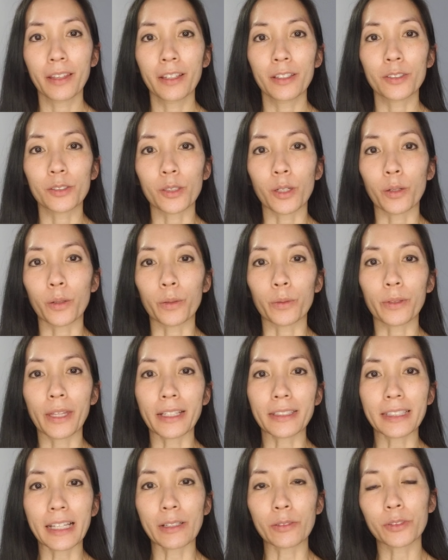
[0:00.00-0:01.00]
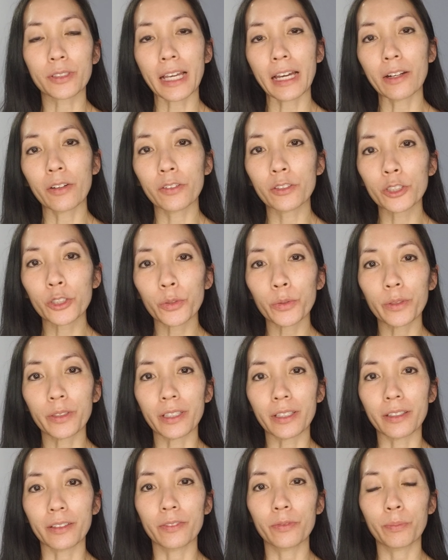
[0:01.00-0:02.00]
So that sounds
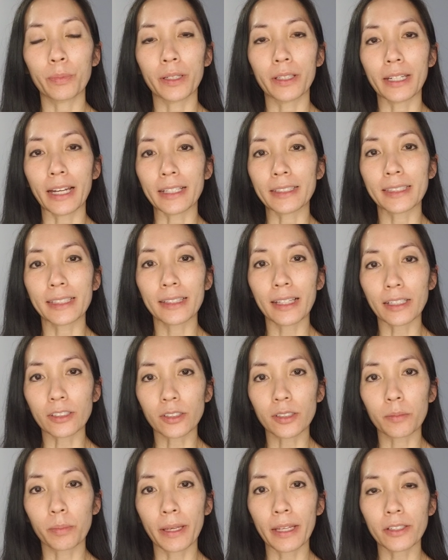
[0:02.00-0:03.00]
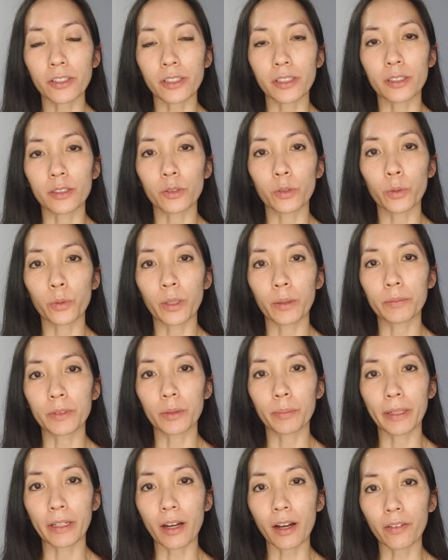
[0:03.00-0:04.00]
counterintuitive, but I see lots of patients who come
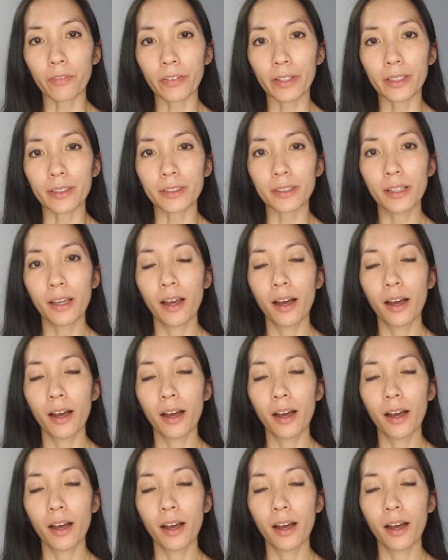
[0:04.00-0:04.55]
to my office